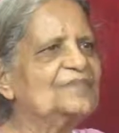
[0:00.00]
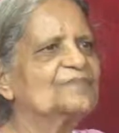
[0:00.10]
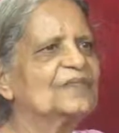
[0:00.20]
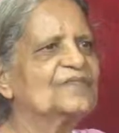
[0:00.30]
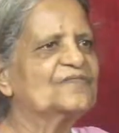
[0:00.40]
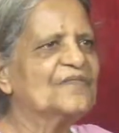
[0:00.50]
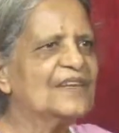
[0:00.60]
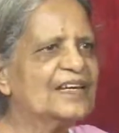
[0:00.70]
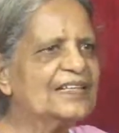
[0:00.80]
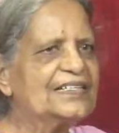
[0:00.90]
But
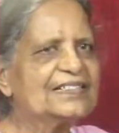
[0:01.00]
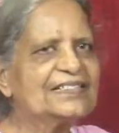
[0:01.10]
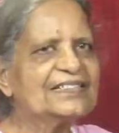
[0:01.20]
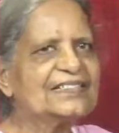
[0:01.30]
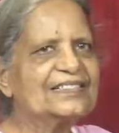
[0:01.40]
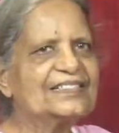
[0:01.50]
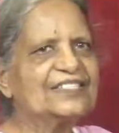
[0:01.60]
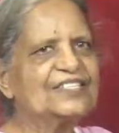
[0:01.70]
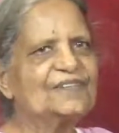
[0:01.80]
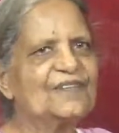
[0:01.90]
when
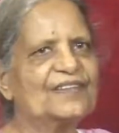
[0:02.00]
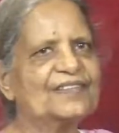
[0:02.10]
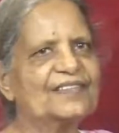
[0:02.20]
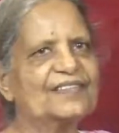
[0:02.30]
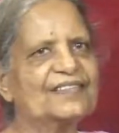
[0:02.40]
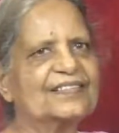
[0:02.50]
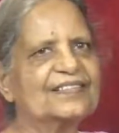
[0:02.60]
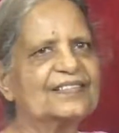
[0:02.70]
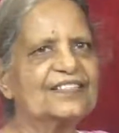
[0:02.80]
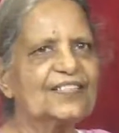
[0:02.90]
she was
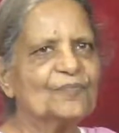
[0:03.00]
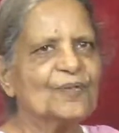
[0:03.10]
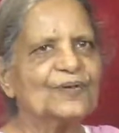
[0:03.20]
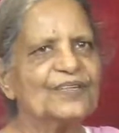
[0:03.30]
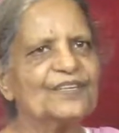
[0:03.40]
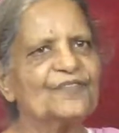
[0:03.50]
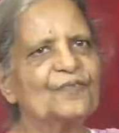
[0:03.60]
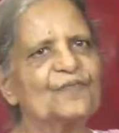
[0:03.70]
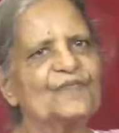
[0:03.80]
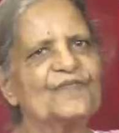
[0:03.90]
disappointed
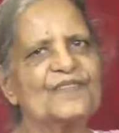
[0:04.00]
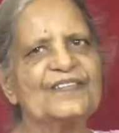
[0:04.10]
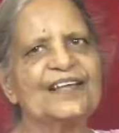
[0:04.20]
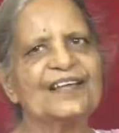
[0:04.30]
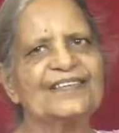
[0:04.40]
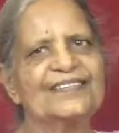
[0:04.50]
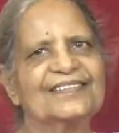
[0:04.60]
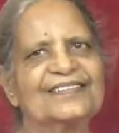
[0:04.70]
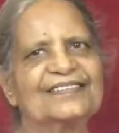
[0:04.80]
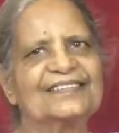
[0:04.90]
from every side,
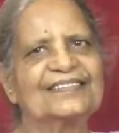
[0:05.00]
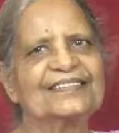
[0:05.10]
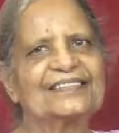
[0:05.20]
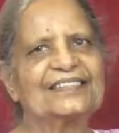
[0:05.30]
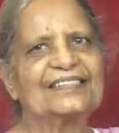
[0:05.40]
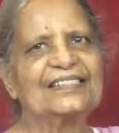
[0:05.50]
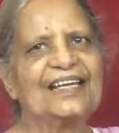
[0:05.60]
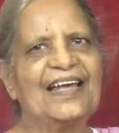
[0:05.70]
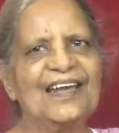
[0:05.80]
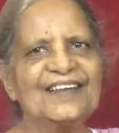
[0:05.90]

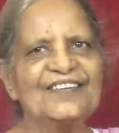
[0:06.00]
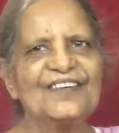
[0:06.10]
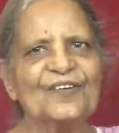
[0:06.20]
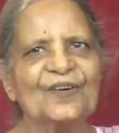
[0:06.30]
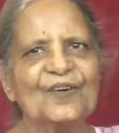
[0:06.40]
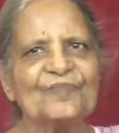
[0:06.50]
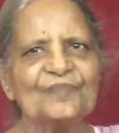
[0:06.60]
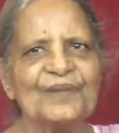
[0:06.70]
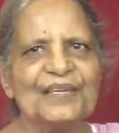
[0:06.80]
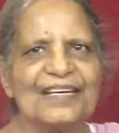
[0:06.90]
and she called
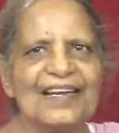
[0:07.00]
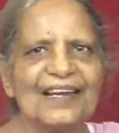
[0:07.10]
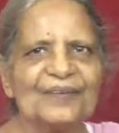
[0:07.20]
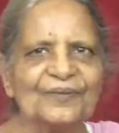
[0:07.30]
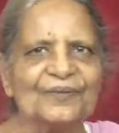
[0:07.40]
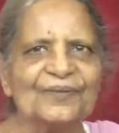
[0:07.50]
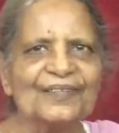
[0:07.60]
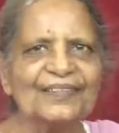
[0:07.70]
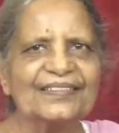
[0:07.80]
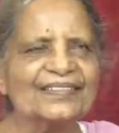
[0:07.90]
me
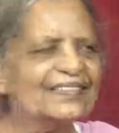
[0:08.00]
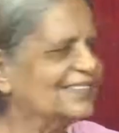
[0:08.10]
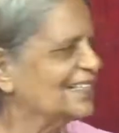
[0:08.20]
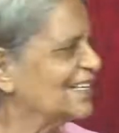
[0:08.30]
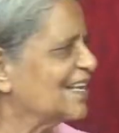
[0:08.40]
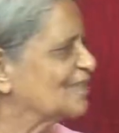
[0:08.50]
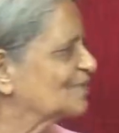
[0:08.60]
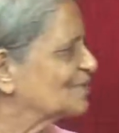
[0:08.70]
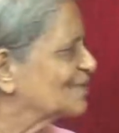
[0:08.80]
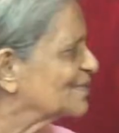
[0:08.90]
alone, then I
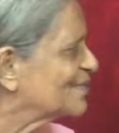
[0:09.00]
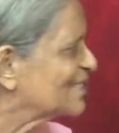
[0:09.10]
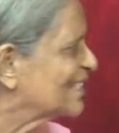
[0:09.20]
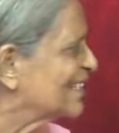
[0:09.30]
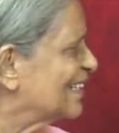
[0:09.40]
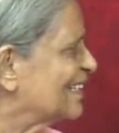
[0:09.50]
could not stay.